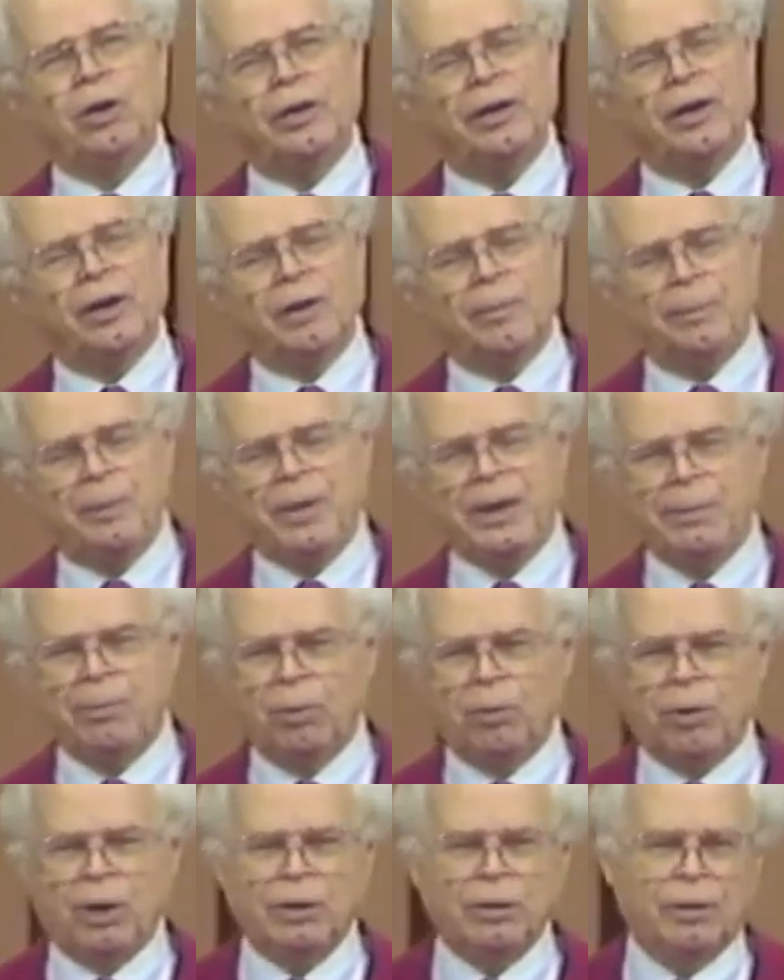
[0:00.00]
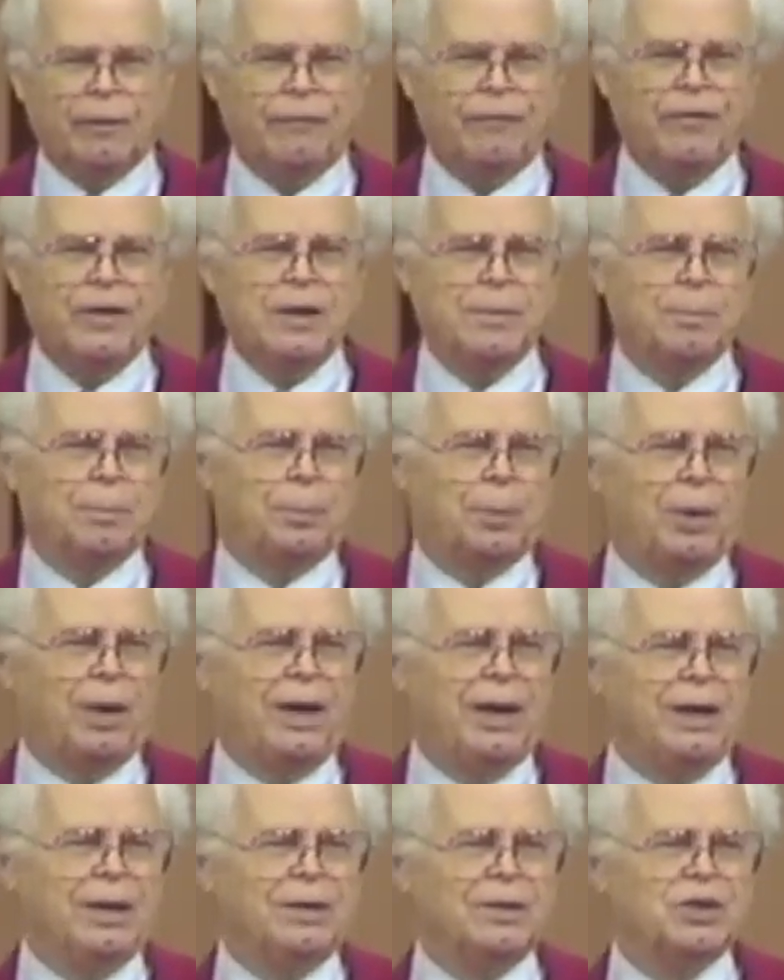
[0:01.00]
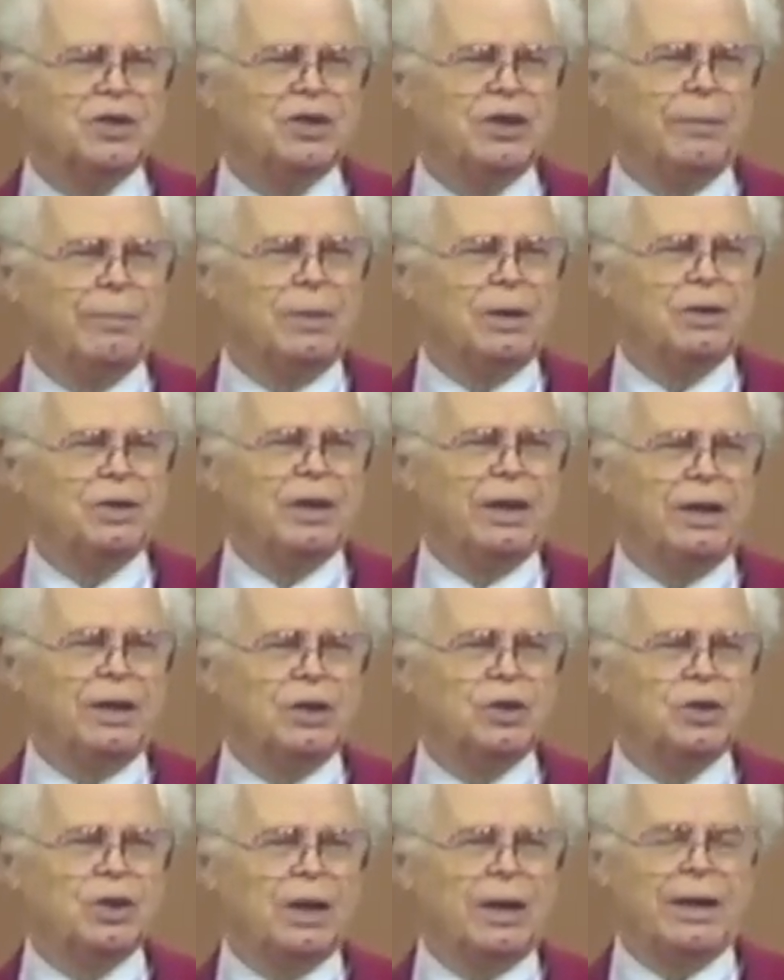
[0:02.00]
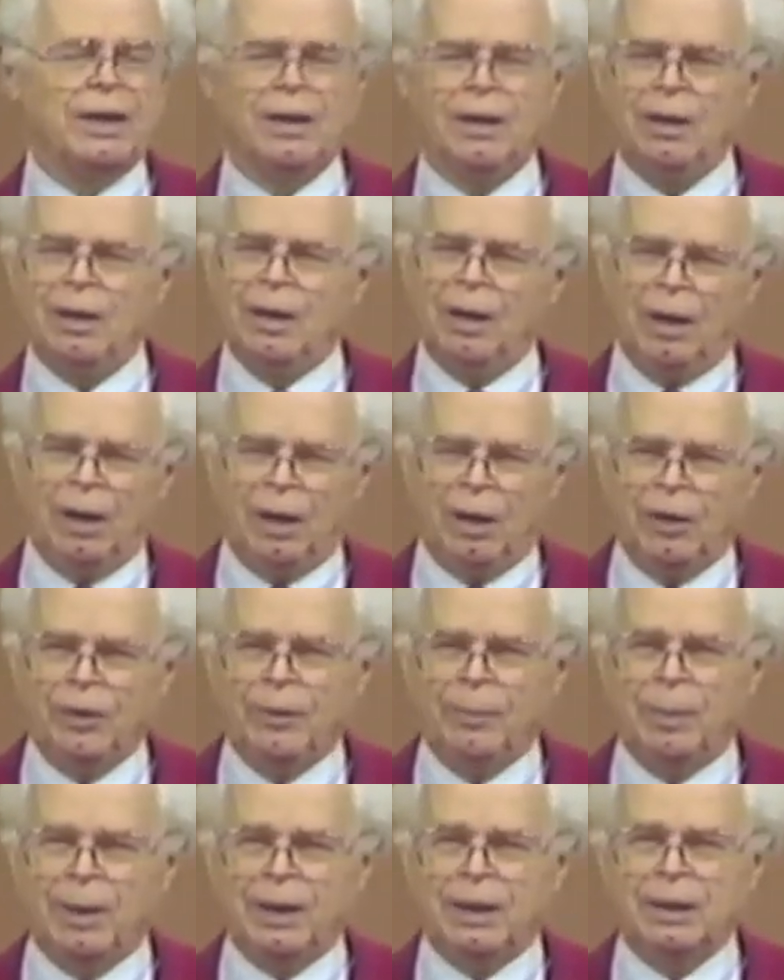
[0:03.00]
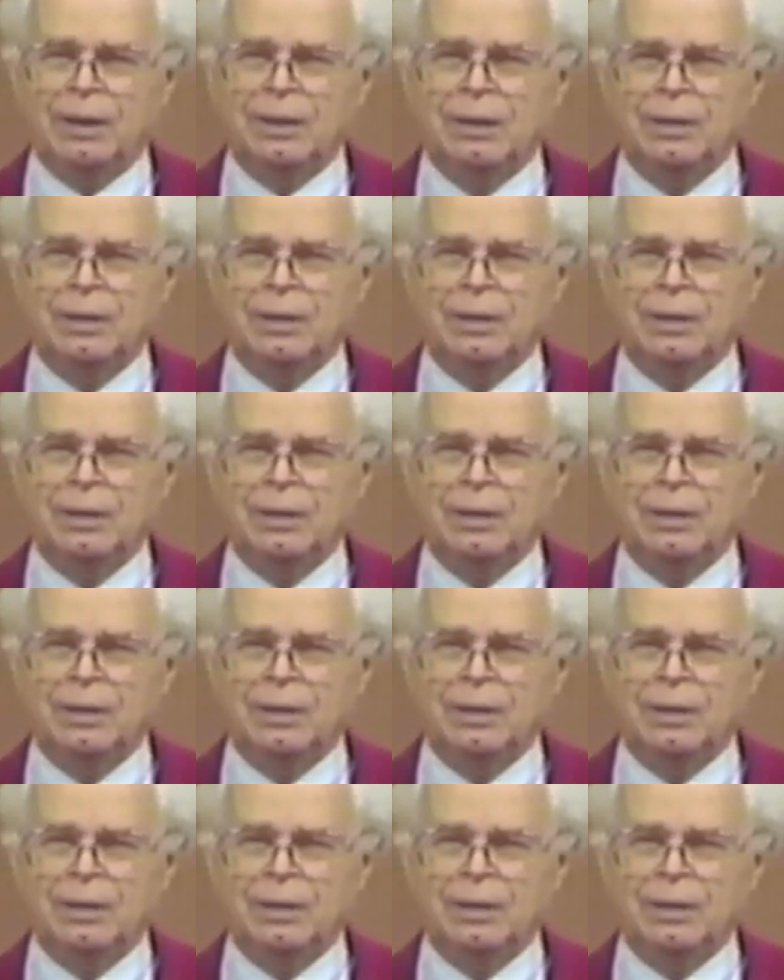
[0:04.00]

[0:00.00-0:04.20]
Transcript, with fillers: the young people were on their feet praying simultaneously, audibly.